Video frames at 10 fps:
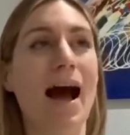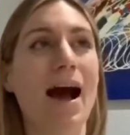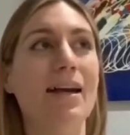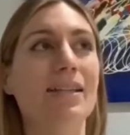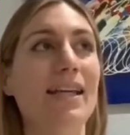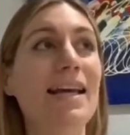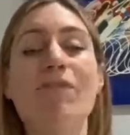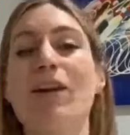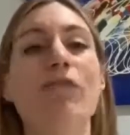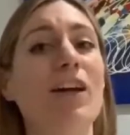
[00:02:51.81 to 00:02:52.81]
And
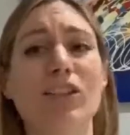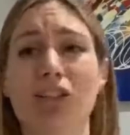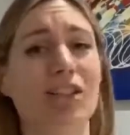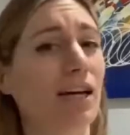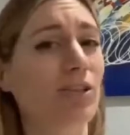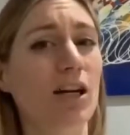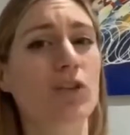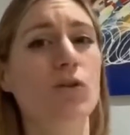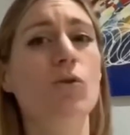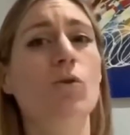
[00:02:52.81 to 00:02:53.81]
even if that's just
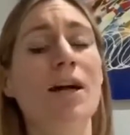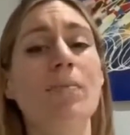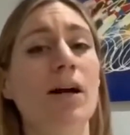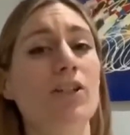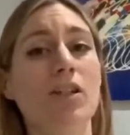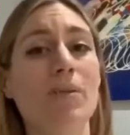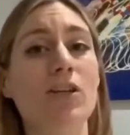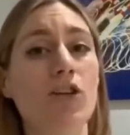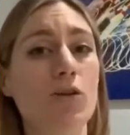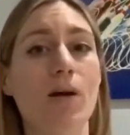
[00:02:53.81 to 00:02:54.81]
outside your door, it might just be
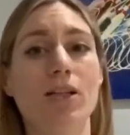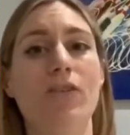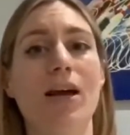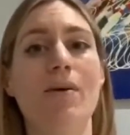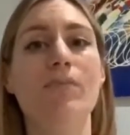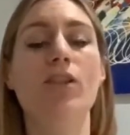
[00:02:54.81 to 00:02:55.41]
too much for him.